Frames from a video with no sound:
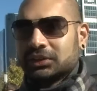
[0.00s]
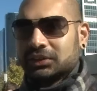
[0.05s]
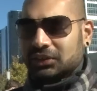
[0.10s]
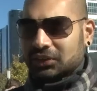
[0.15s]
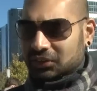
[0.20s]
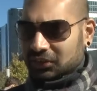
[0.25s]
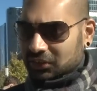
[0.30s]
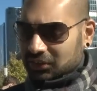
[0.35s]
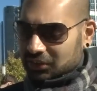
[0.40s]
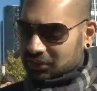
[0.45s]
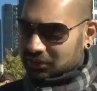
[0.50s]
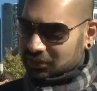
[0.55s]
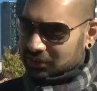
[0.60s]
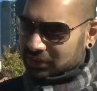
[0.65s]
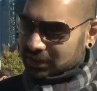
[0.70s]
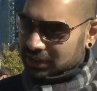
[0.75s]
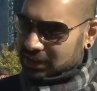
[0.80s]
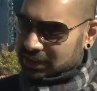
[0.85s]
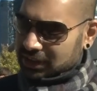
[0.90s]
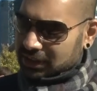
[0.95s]
This is,
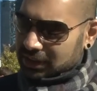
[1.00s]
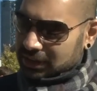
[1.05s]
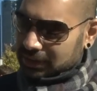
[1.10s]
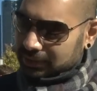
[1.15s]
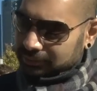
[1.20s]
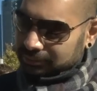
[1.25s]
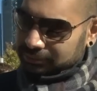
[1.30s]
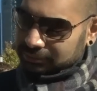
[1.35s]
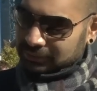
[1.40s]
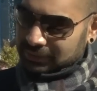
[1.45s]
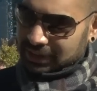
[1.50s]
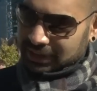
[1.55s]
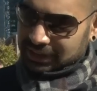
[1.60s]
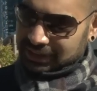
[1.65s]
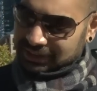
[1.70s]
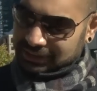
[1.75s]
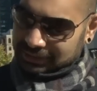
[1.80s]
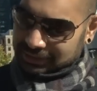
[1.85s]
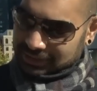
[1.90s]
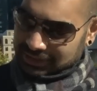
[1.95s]

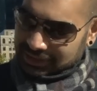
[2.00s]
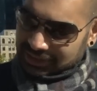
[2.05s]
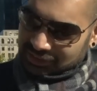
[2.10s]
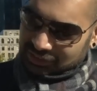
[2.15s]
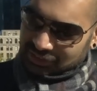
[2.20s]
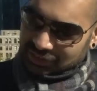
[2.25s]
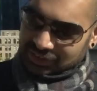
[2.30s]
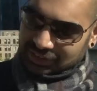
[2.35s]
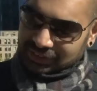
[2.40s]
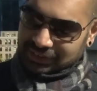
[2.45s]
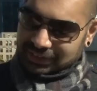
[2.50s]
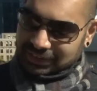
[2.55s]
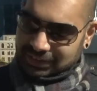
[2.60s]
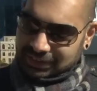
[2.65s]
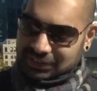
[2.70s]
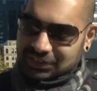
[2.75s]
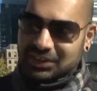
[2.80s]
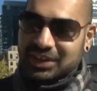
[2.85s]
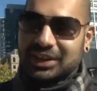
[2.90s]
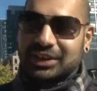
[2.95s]
I guess, a
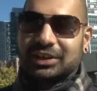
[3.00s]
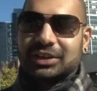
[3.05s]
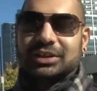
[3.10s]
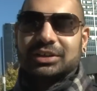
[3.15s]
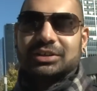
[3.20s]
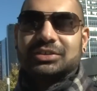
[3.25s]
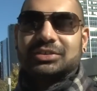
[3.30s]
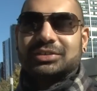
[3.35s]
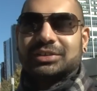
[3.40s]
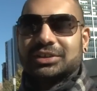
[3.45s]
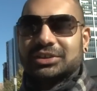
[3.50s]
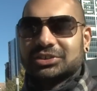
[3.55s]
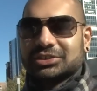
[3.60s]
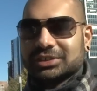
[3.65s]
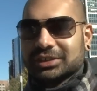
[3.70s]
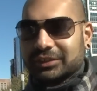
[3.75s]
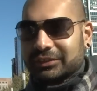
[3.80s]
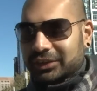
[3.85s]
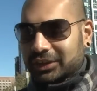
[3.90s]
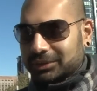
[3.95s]
take on a
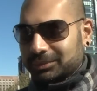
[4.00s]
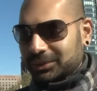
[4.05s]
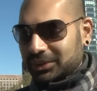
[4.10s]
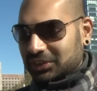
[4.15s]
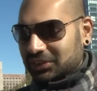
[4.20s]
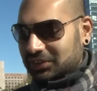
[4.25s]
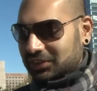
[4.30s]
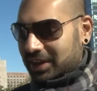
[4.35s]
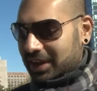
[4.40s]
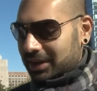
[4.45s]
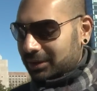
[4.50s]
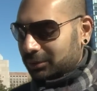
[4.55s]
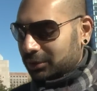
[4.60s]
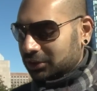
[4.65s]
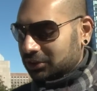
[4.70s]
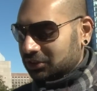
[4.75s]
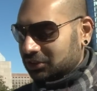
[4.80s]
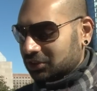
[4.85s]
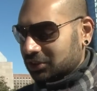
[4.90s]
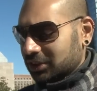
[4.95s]
traditional Vietnamese
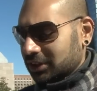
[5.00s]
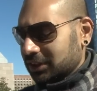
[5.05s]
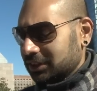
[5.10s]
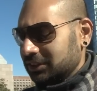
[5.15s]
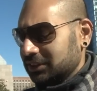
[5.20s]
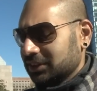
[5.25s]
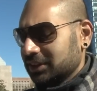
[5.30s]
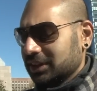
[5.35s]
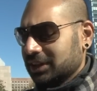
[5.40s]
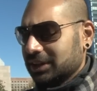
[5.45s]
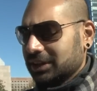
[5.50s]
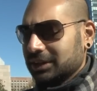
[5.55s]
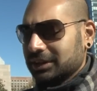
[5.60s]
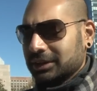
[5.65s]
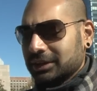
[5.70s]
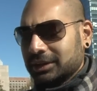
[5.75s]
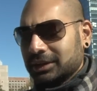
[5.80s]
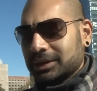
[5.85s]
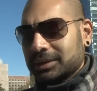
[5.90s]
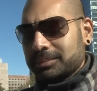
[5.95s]
sandwich. It's got
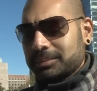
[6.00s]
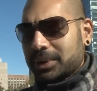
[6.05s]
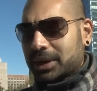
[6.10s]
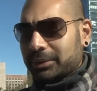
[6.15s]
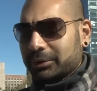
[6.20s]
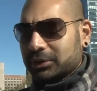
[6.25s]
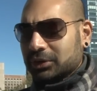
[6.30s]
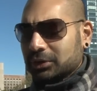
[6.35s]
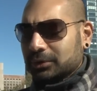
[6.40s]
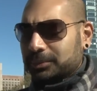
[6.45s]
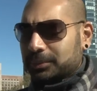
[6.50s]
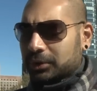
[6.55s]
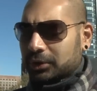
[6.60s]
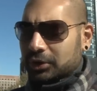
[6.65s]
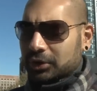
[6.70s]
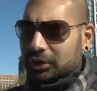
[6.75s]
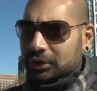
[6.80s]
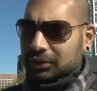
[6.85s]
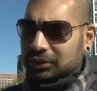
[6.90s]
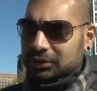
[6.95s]
barbecue
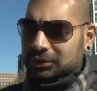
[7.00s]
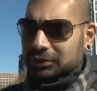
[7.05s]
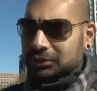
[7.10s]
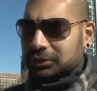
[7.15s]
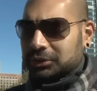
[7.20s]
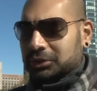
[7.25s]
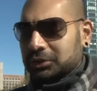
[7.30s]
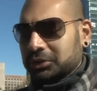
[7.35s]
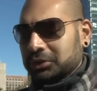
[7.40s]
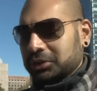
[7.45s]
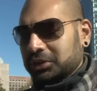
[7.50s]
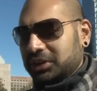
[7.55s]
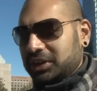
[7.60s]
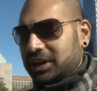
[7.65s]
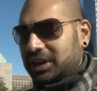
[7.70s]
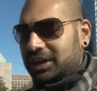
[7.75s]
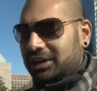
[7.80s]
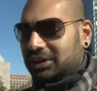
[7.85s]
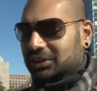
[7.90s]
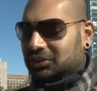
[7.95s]
pork,
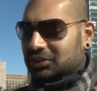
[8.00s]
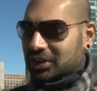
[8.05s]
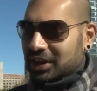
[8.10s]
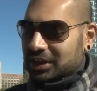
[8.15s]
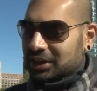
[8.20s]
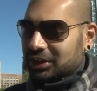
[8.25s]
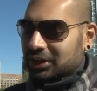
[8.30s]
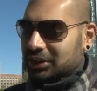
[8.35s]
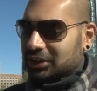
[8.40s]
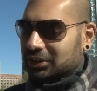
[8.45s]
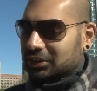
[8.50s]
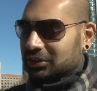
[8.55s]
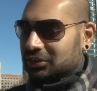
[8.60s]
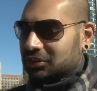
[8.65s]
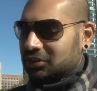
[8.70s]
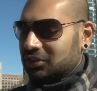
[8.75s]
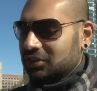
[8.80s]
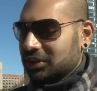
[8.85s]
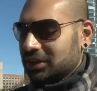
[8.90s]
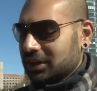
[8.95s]
carrots, onions,
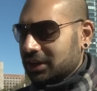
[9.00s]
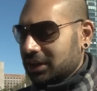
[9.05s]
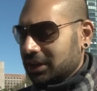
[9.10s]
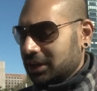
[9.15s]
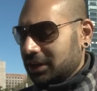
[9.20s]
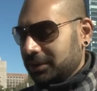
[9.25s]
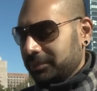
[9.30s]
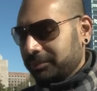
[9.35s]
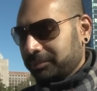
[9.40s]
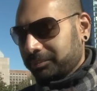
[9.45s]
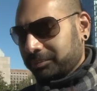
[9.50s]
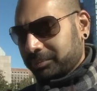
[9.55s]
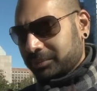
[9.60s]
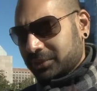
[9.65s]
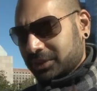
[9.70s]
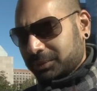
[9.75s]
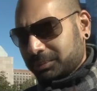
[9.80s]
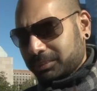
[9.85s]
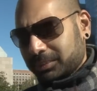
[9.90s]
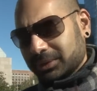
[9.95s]

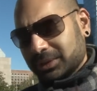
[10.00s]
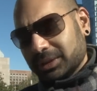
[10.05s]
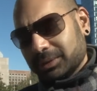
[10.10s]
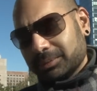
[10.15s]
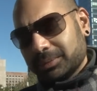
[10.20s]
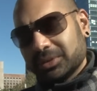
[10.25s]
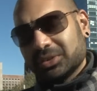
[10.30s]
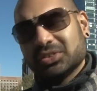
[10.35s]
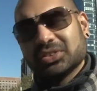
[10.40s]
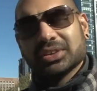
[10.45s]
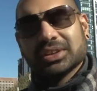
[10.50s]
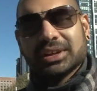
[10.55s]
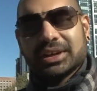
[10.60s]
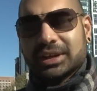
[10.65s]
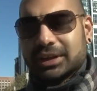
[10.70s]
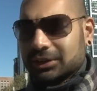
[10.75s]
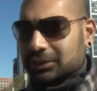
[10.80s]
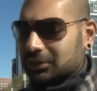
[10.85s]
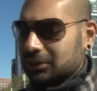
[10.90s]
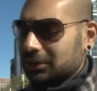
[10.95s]
I think there's
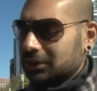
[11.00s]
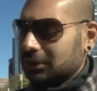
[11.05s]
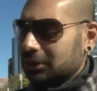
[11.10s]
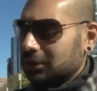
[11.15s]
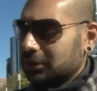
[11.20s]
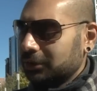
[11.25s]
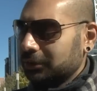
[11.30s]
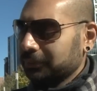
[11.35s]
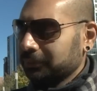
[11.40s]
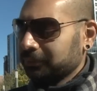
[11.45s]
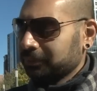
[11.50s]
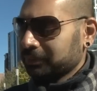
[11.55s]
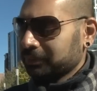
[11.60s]
cilantro.